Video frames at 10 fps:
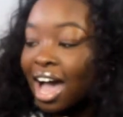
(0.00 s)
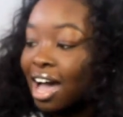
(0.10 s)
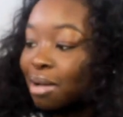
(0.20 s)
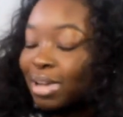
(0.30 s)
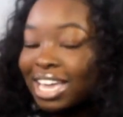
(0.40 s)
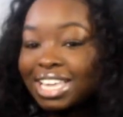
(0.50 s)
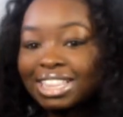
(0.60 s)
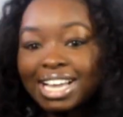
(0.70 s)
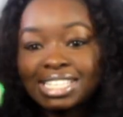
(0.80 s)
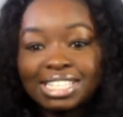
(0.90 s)
And he
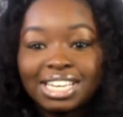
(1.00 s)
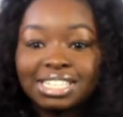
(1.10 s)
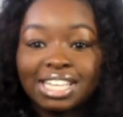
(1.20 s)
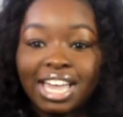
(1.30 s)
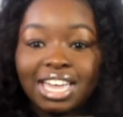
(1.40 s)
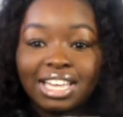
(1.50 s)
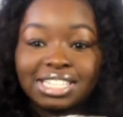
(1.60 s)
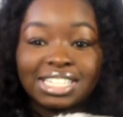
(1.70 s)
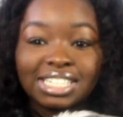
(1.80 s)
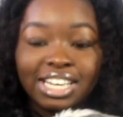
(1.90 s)
likes things that he
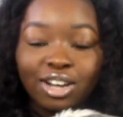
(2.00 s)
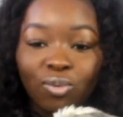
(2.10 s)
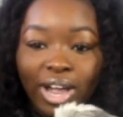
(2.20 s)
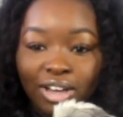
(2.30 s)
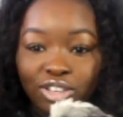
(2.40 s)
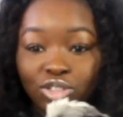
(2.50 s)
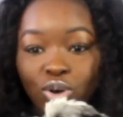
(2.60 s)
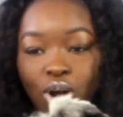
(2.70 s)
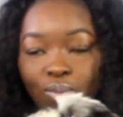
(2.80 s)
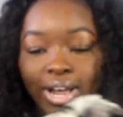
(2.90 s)
can sling around and
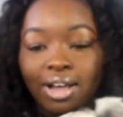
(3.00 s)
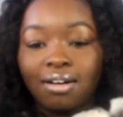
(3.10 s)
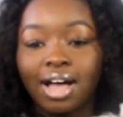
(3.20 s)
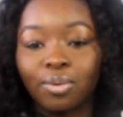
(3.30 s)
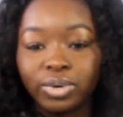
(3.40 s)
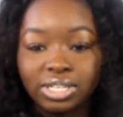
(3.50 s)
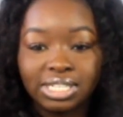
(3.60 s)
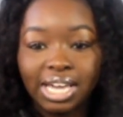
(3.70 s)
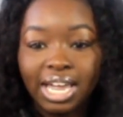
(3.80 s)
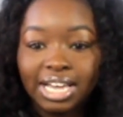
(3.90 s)
throw around. I will
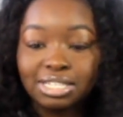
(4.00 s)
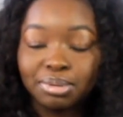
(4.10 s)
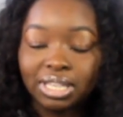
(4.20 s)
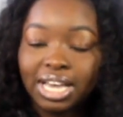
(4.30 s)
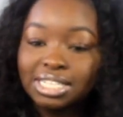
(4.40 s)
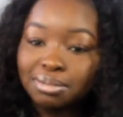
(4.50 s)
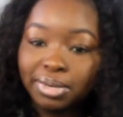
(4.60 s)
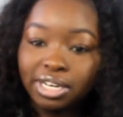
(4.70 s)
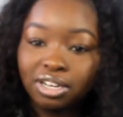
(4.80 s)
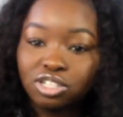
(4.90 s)
say I spend lots of
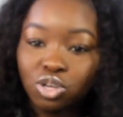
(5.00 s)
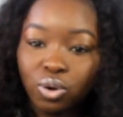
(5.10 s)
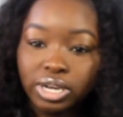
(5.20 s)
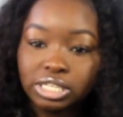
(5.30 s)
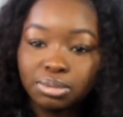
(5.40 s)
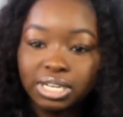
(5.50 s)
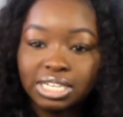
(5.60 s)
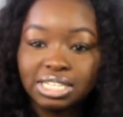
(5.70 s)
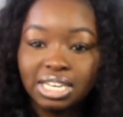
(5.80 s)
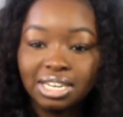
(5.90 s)
money on toys
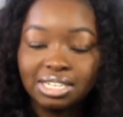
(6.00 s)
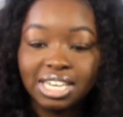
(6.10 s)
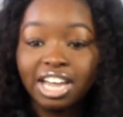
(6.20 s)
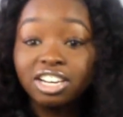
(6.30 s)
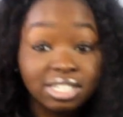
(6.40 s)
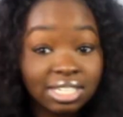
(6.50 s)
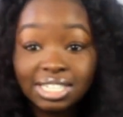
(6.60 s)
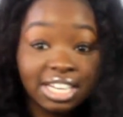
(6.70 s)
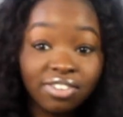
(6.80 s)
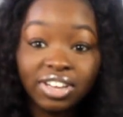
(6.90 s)
because he tears the
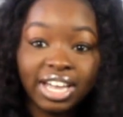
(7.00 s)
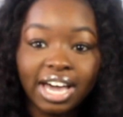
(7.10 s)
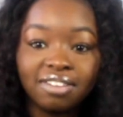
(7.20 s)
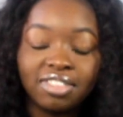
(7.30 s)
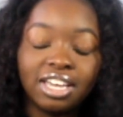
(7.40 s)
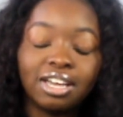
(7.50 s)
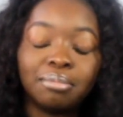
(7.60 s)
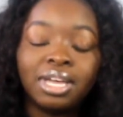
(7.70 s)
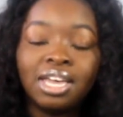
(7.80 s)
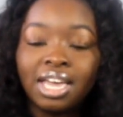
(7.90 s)
stuffing out of
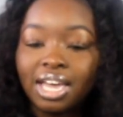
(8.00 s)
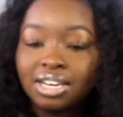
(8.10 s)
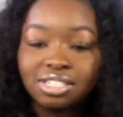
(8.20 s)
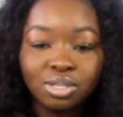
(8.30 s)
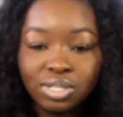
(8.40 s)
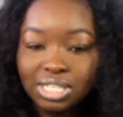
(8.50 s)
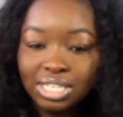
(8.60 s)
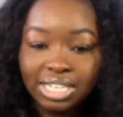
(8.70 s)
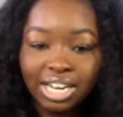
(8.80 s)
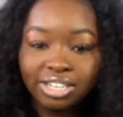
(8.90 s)
them. And as soon as
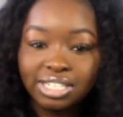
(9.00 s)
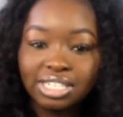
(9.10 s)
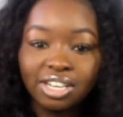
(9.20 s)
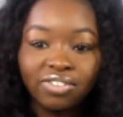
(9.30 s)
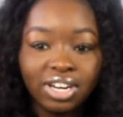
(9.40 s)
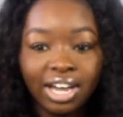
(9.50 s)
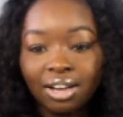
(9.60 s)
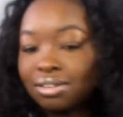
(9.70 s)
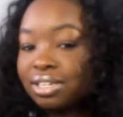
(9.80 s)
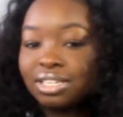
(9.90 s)
he tears the stuffing
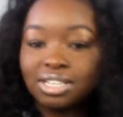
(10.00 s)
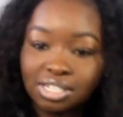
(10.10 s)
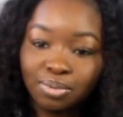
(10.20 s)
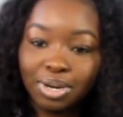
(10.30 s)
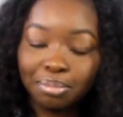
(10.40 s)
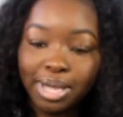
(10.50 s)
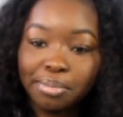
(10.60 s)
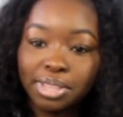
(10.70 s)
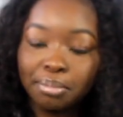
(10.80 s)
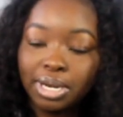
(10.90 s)
out, he doesn't want to play
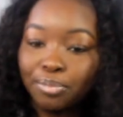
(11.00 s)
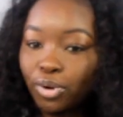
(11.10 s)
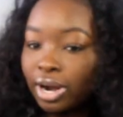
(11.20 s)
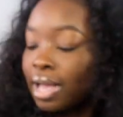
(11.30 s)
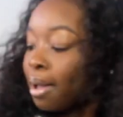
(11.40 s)
with them anymore.